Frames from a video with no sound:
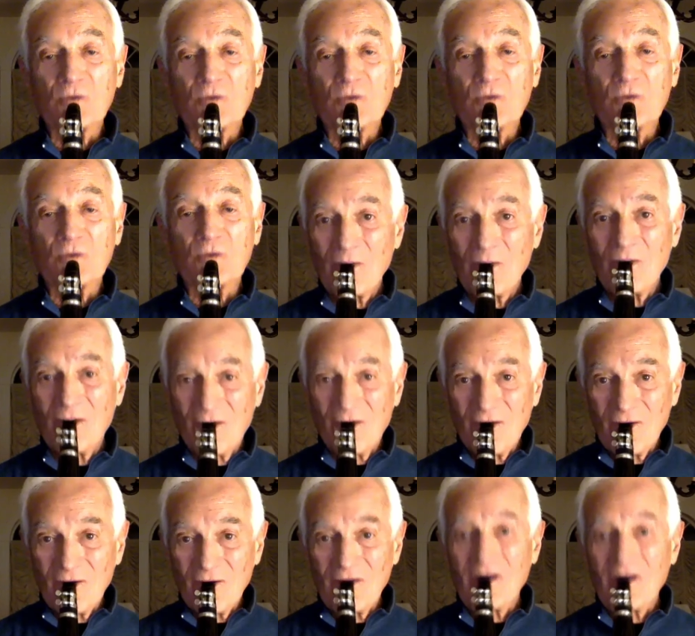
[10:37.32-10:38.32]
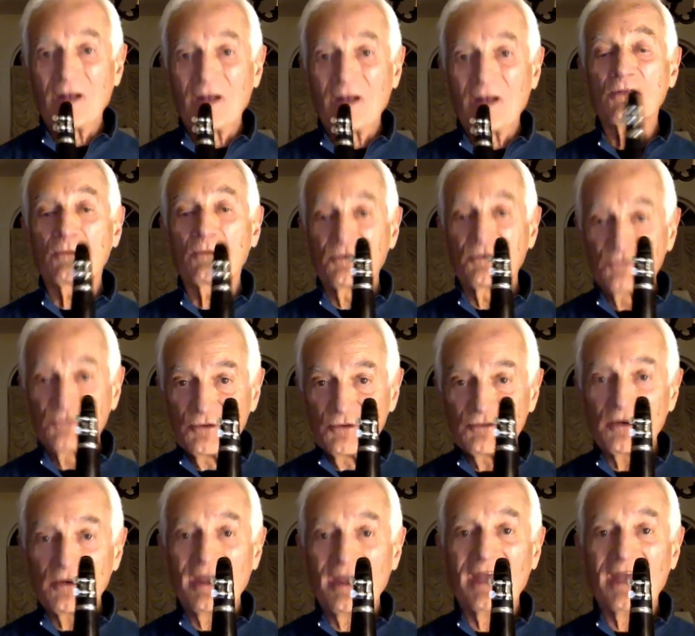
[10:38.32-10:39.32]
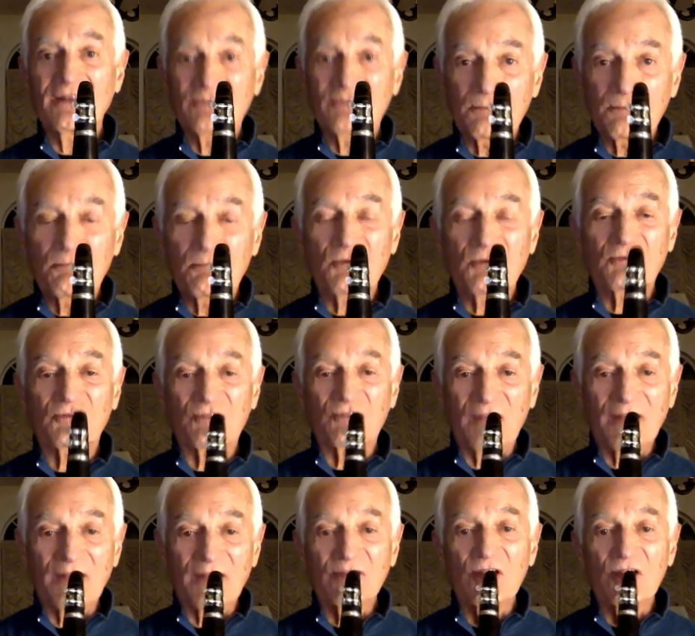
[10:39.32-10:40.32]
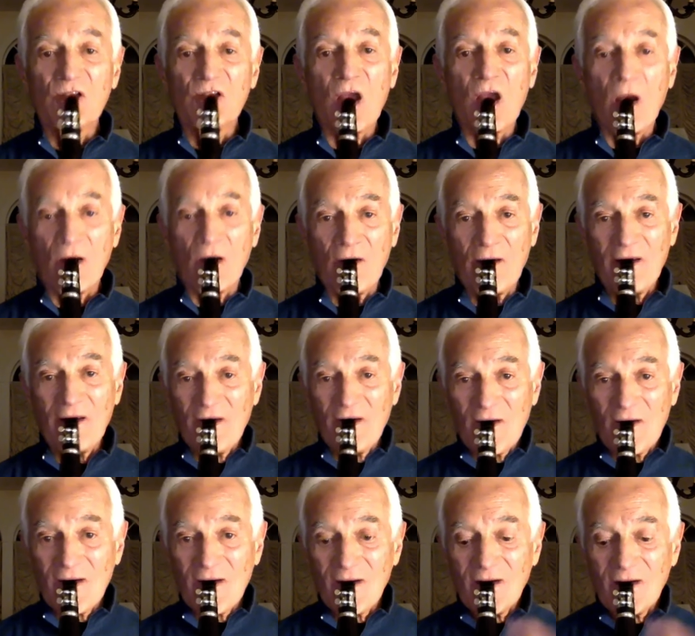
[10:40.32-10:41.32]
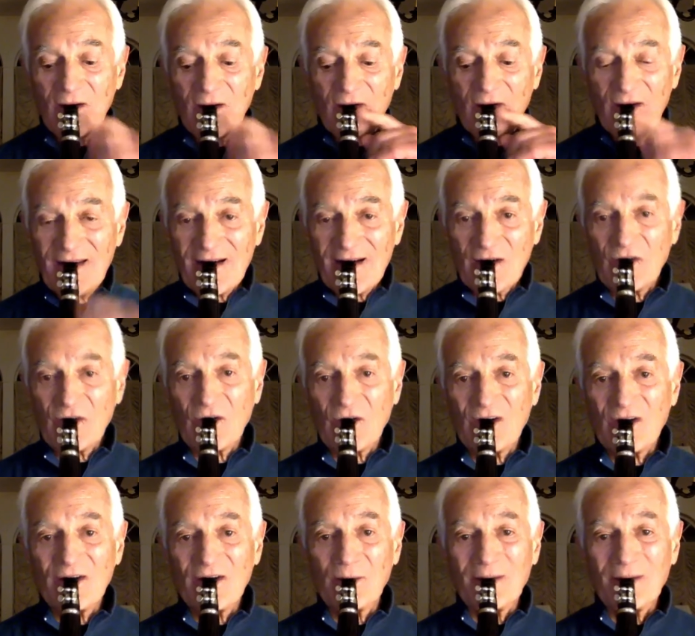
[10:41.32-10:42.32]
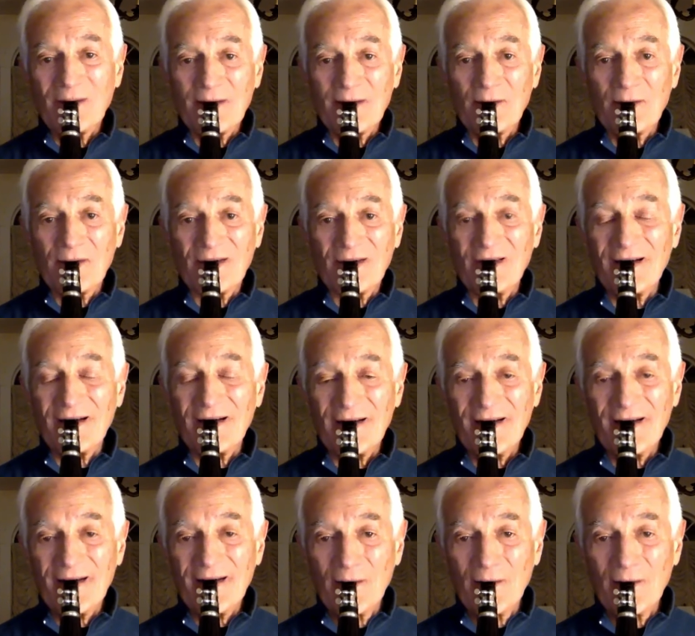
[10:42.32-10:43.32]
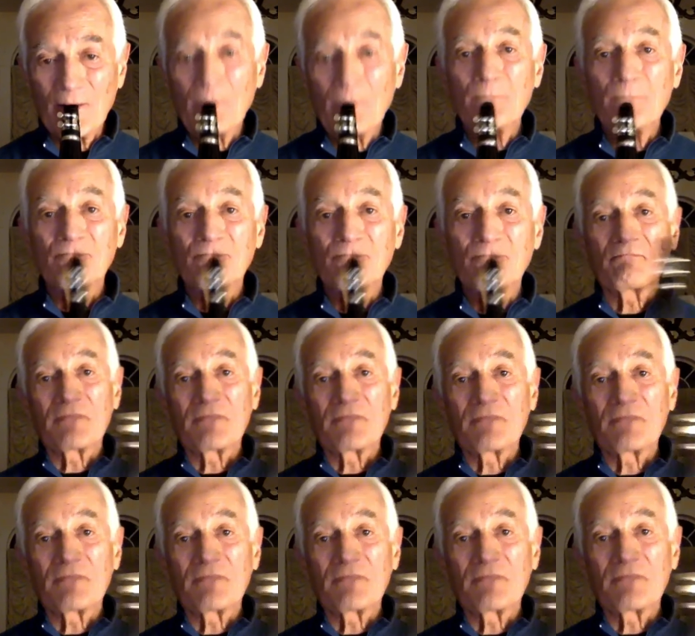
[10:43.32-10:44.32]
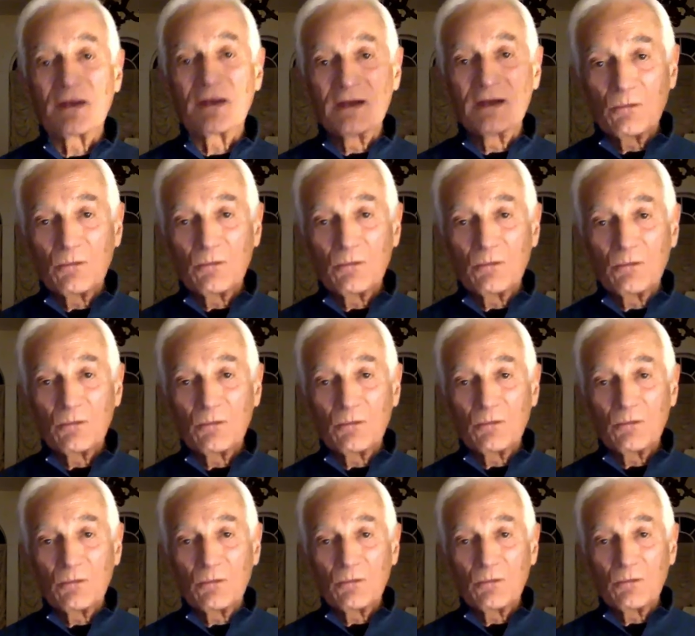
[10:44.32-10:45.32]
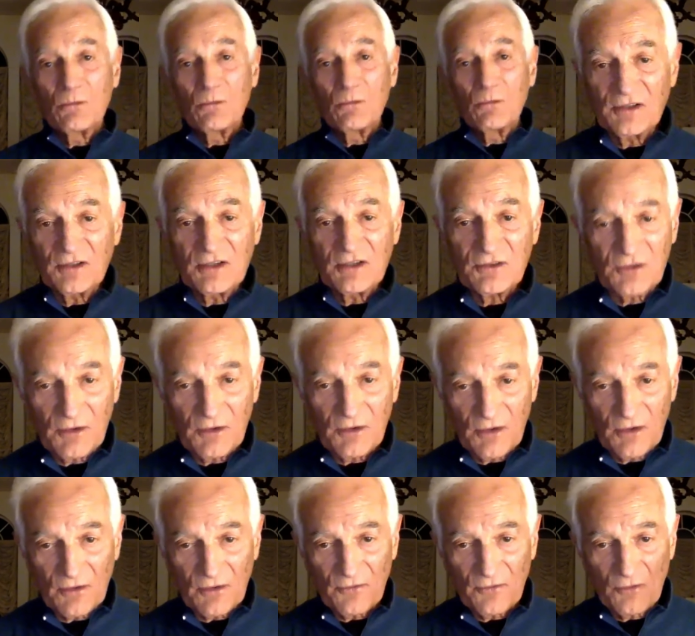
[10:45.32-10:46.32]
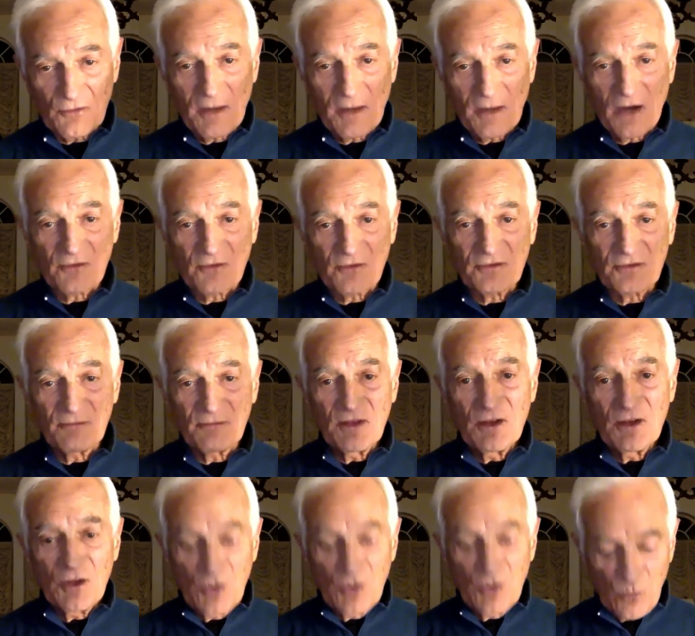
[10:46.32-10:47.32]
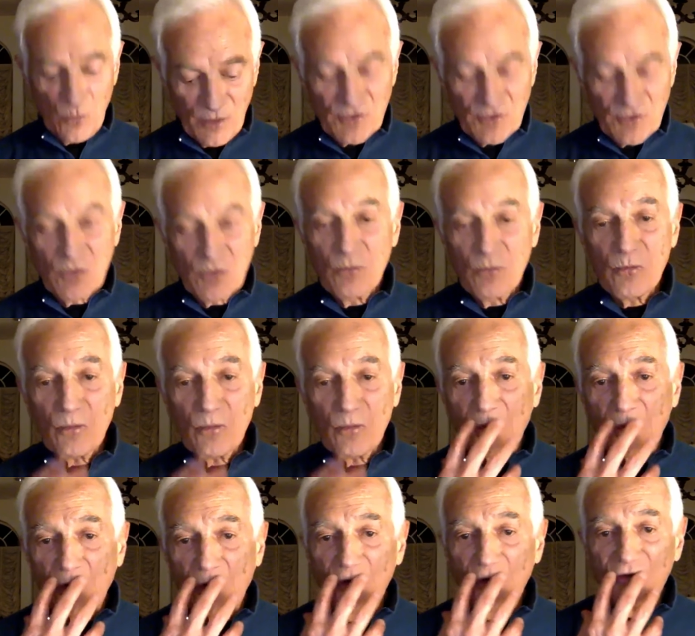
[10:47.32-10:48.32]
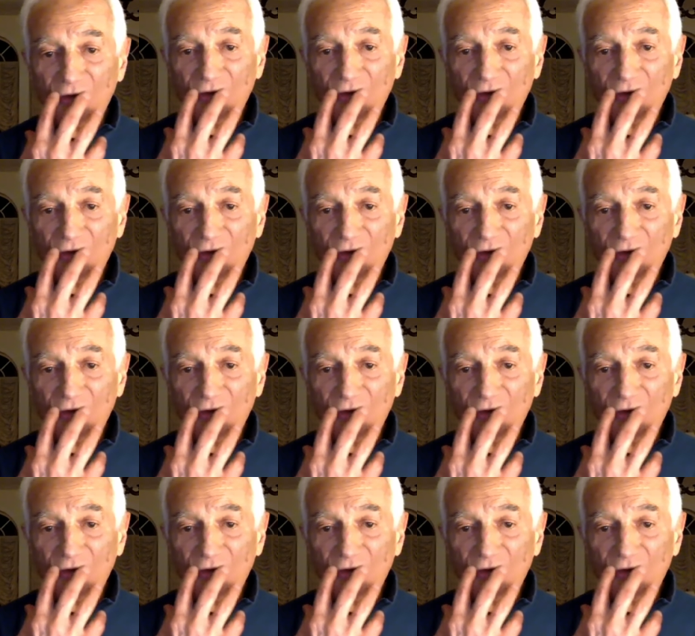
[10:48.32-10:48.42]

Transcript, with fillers: with the, in other words, use your head to push slightly down, down toward the bottom of the clarinet, which does certain things on the interior of your mouth. When you